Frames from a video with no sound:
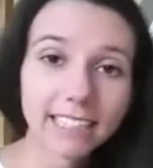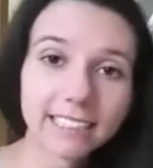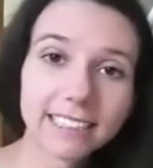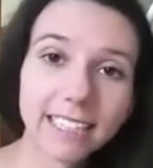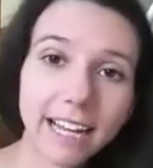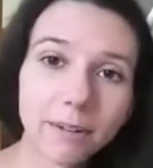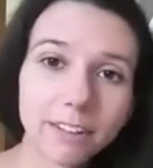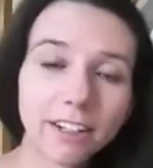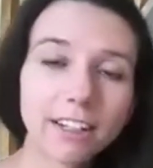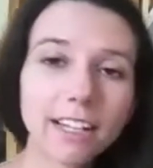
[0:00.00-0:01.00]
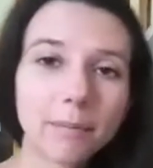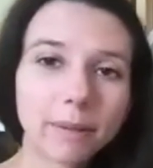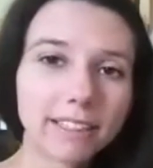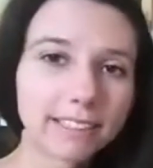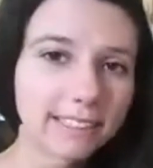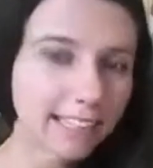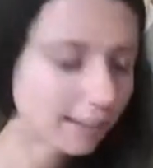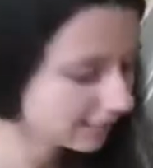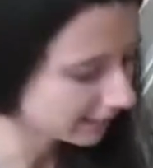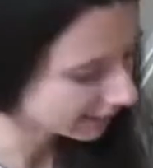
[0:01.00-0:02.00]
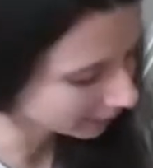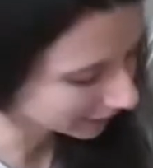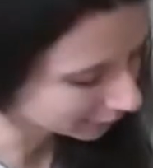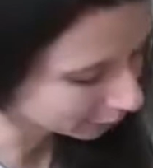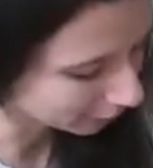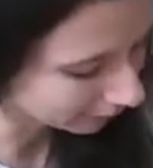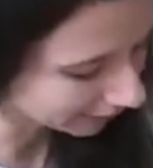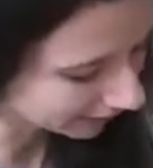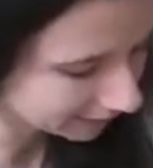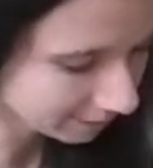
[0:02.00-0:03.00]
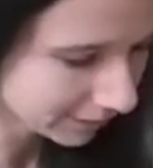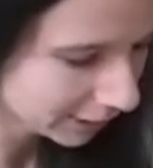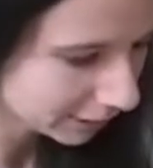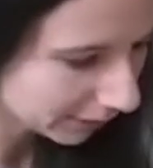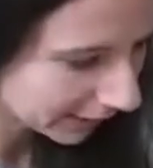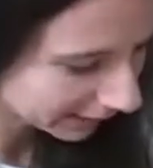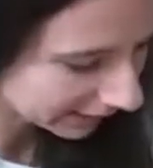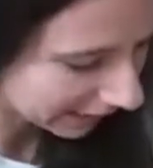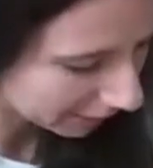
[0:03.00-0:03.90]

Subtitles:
D, I didn't see it. I will look. But see how D is my super fan? So his